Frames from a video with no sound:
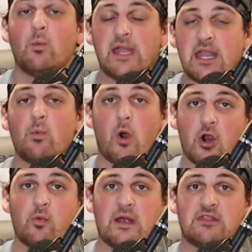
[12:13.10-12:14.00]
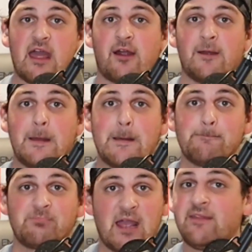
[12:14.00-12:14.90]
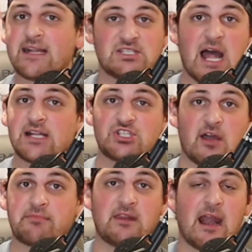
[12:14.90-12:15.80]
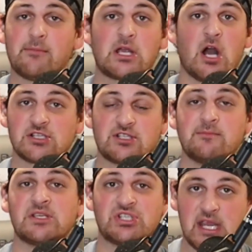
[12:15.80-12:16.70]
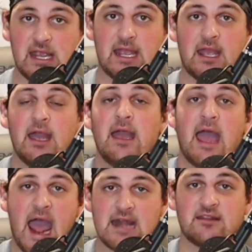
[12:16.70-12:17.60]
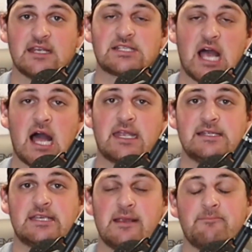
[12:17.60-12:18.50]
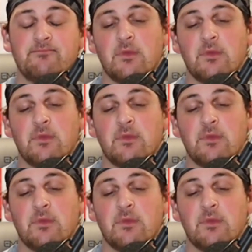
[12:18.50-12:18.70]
can work with there. And that's not something that I'm accustomed to seeing out of this hockey team.